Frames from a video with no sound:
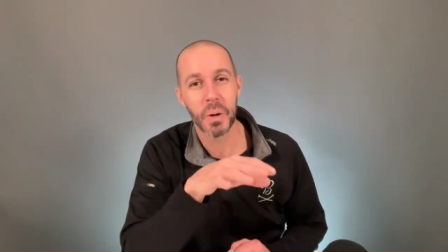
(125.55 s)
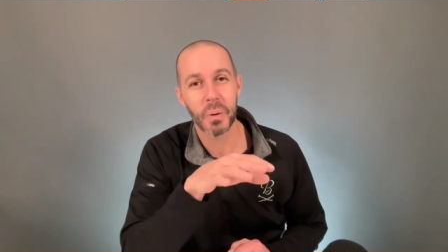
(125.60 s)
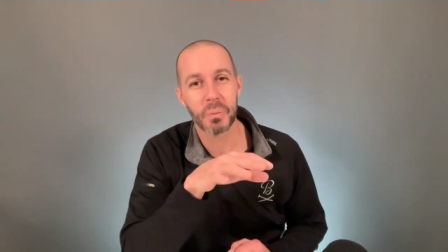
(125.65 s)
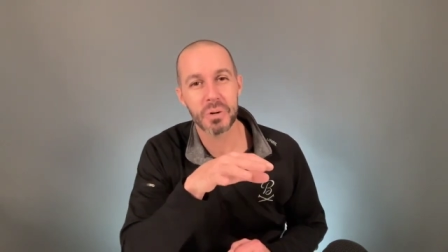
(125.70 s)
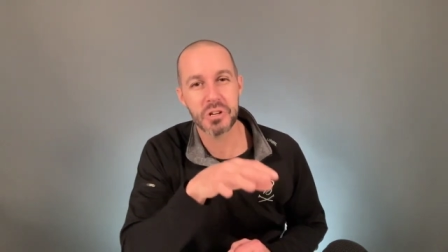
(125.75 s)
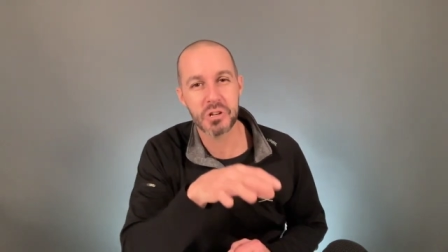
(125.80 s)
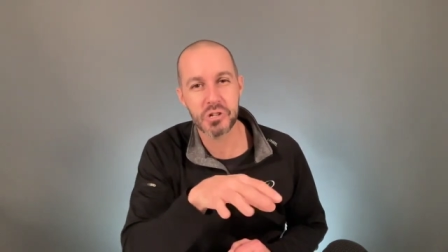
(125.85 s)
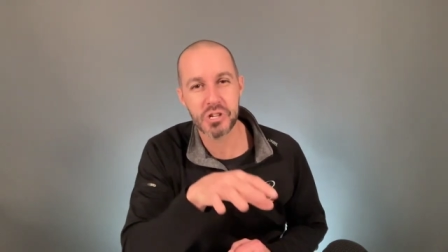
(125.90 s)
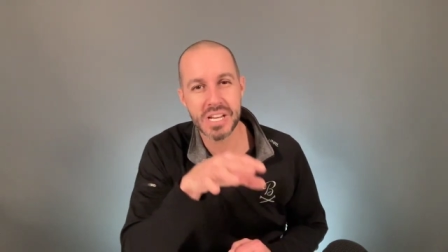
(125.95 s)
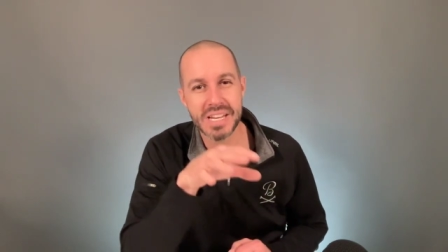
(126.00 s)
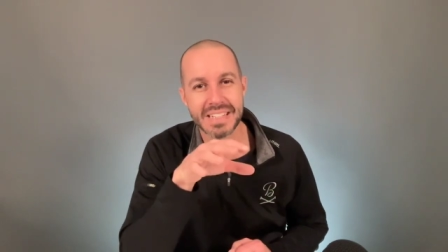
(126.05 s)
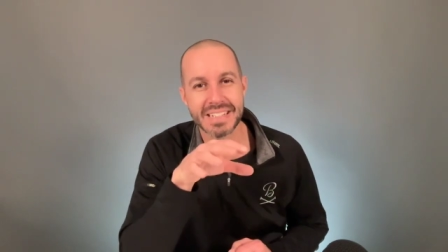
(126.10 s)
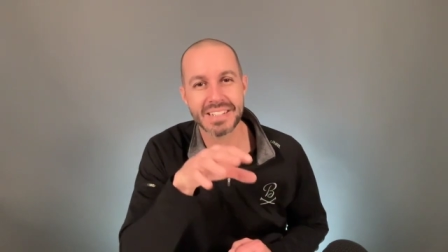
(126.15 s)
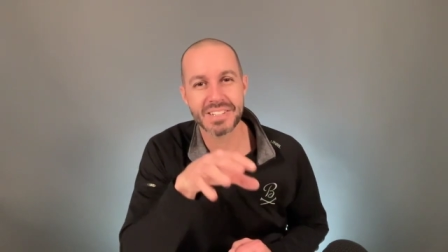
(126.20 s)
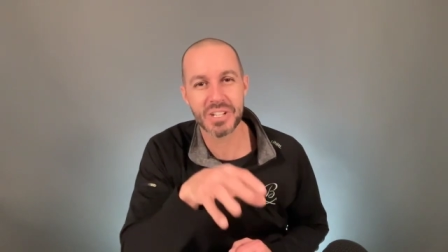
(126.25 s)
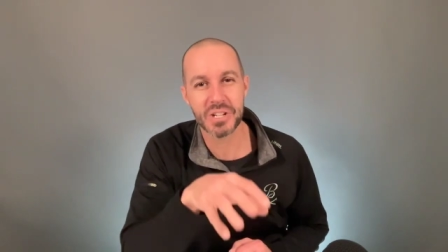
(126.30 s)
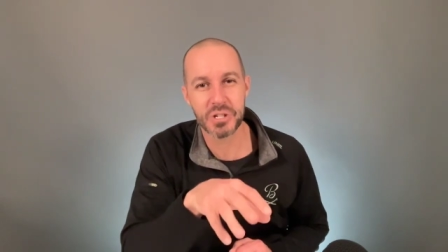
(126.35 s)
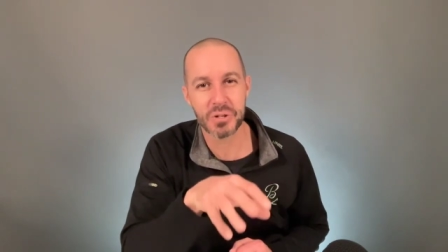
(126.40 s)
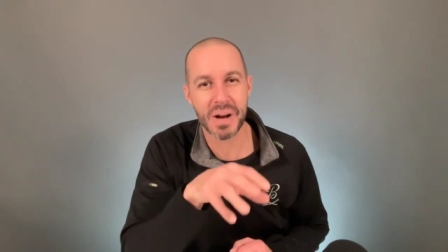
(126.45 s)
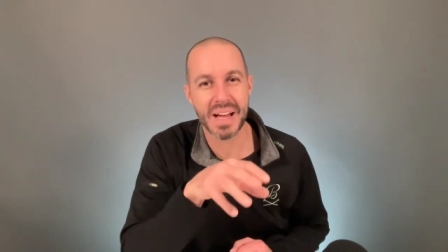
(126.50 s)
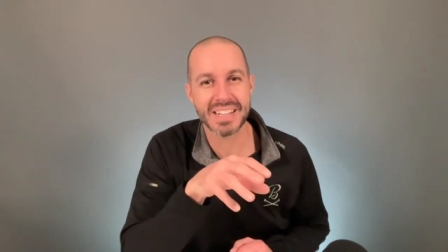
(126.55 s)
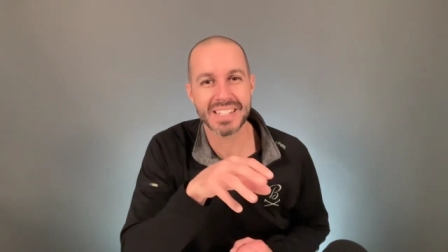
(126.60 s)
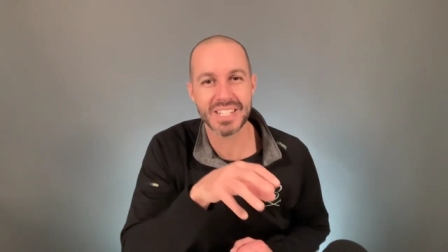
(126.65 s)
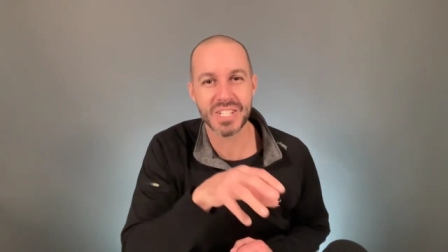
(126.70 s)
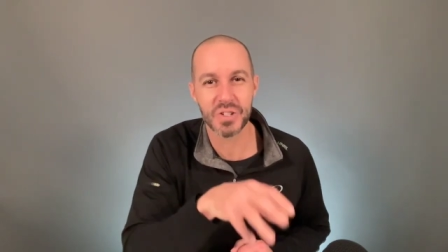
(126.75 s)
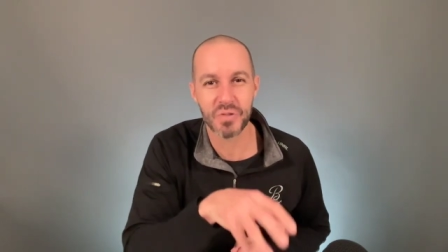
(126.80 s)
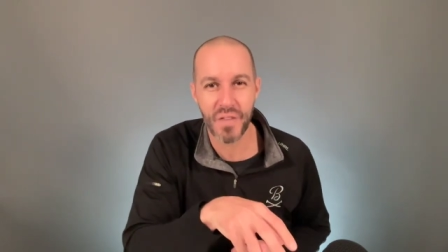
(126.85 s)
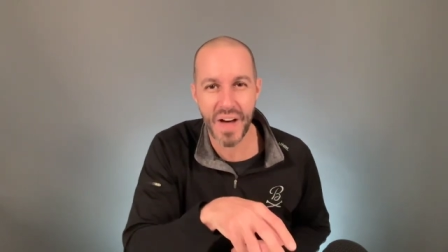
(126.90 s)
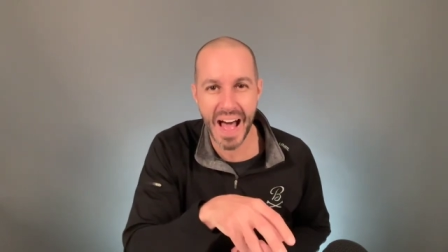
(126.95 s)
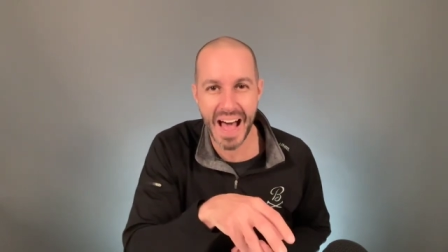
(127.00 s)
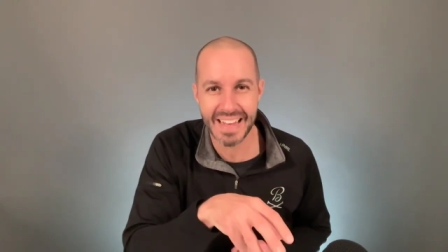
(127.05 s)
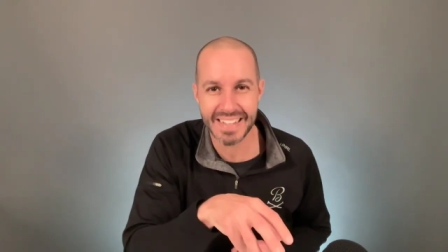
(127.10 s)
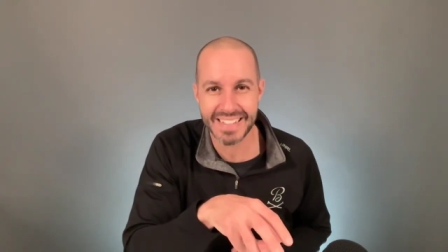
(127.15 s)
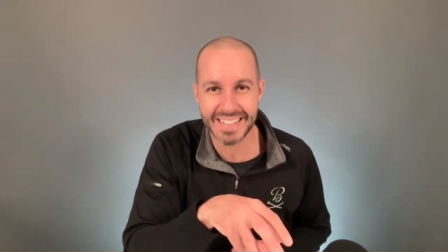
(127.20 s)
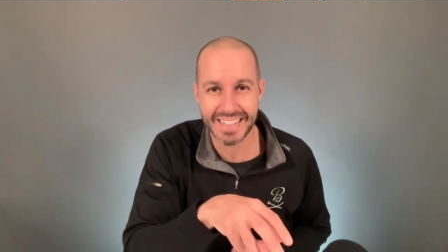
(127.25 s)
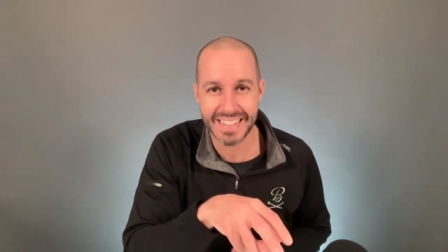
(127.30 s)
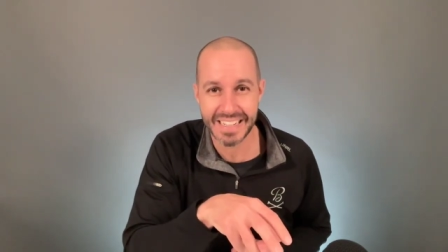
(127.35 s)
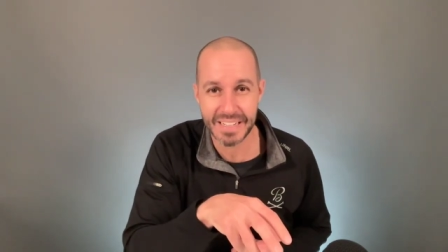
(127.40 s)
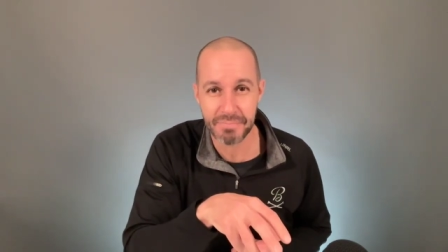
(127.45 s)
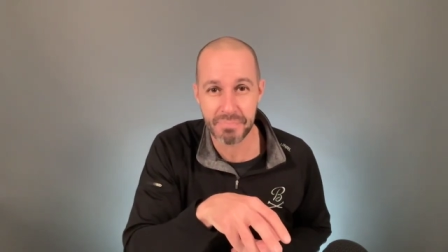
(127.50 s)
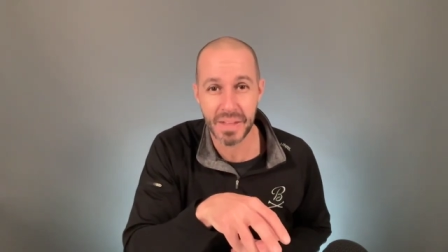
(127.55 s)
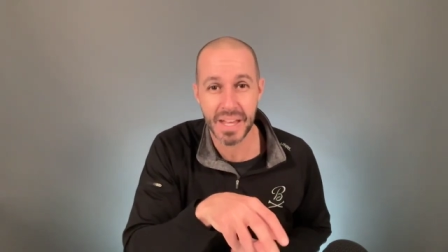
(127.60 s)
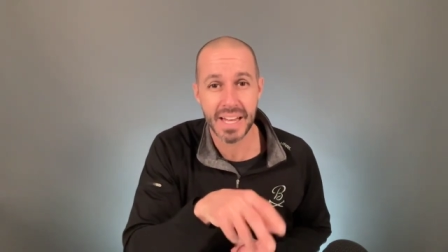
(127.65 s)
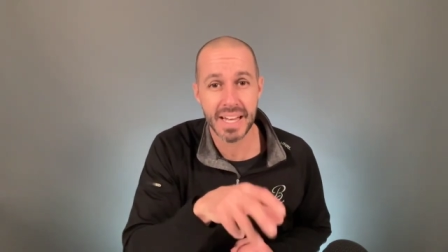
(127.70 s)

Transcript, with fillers: when Jesus addresses fasting,